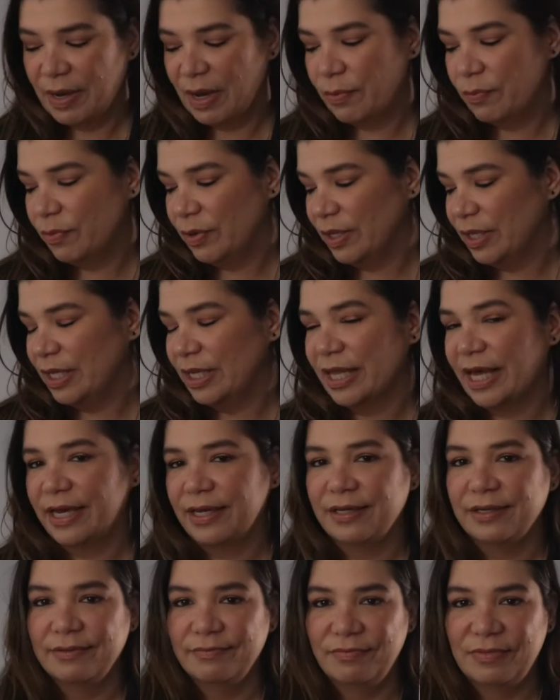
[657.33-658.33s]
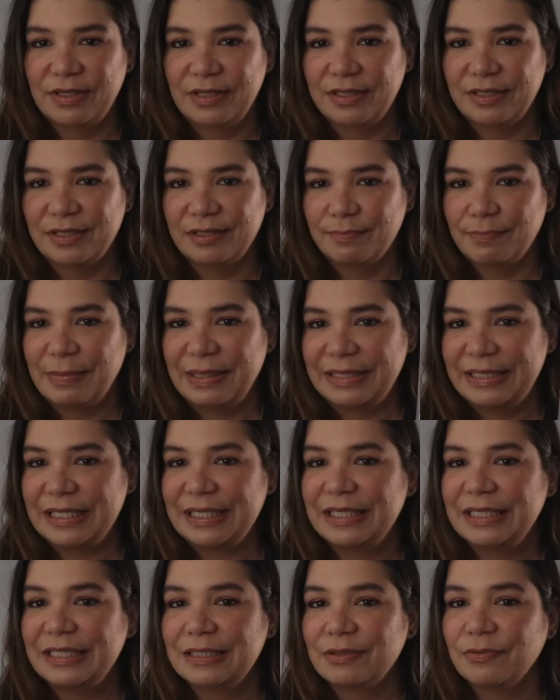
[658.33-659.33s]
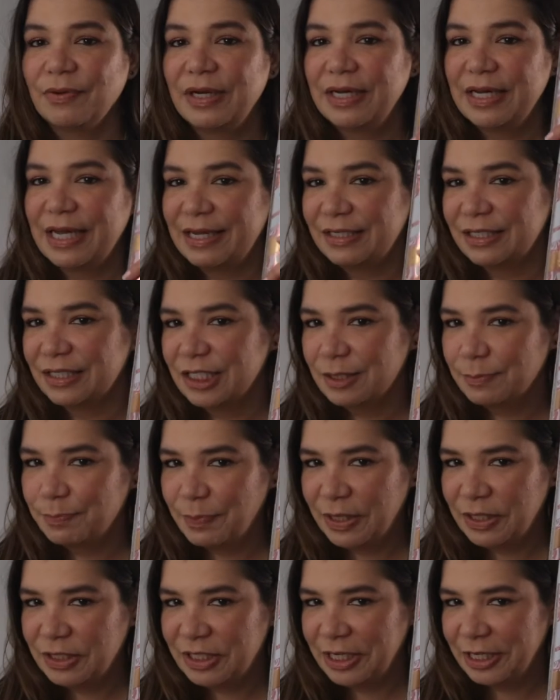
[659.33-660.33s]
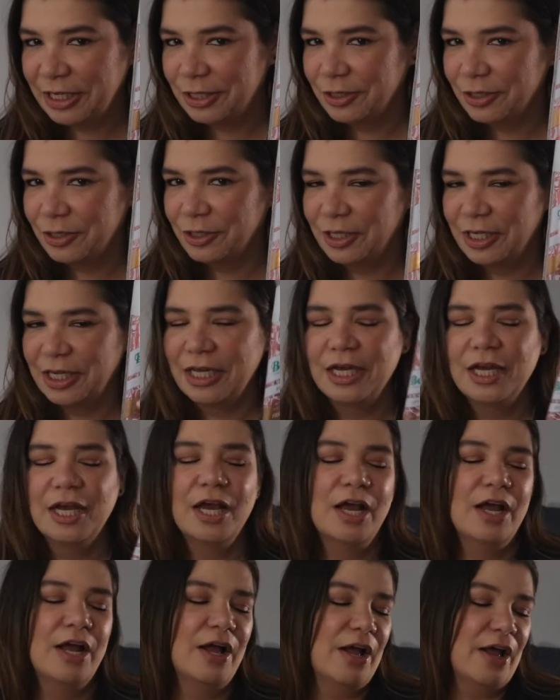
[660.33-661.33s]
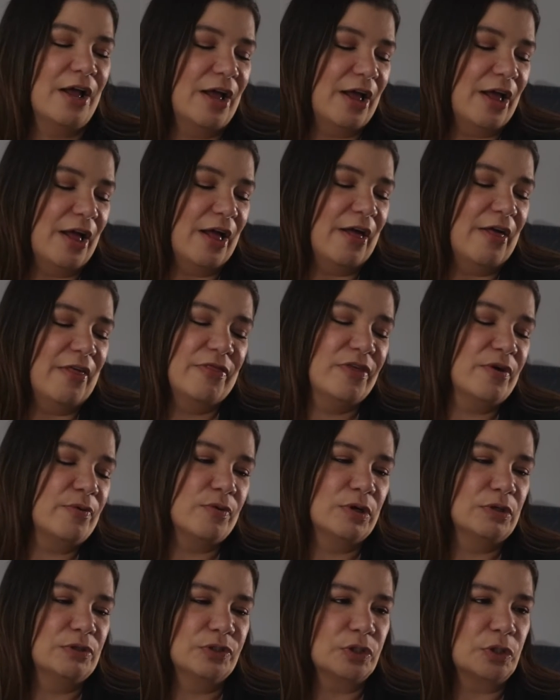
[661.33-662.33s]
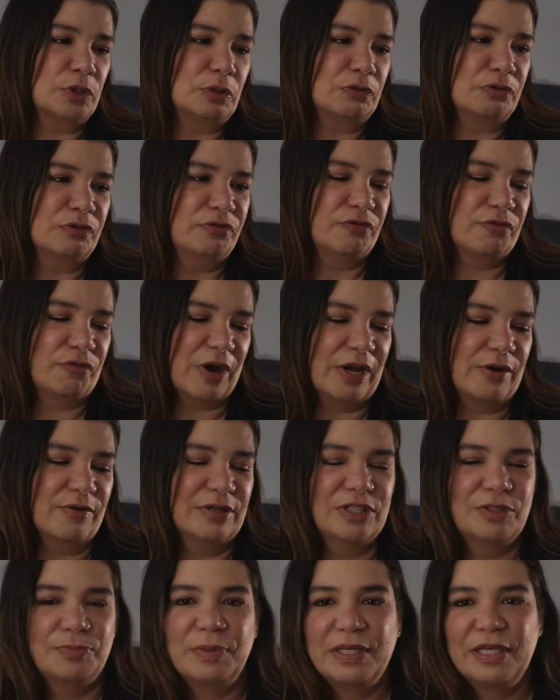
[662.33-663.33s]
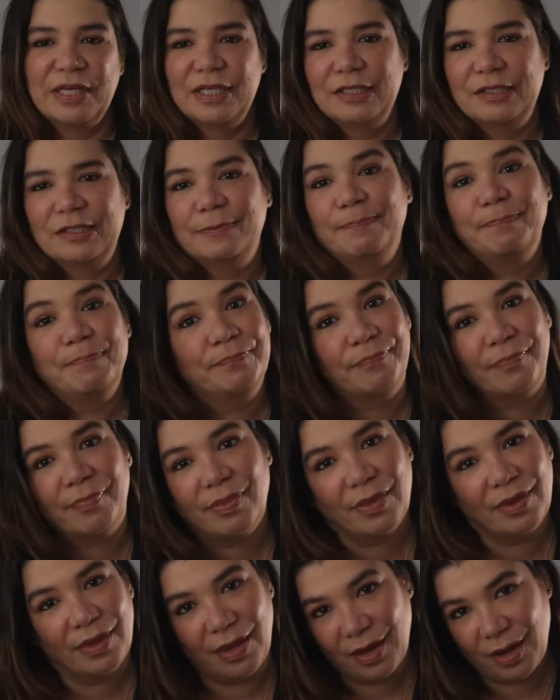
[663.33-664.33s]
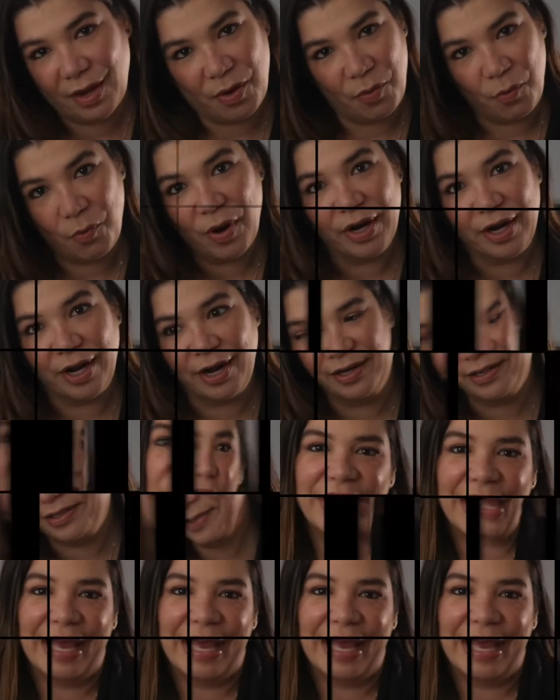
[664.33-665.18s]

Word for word: I really like this Batiste one, and particularly the rose gold fragrance, because why not?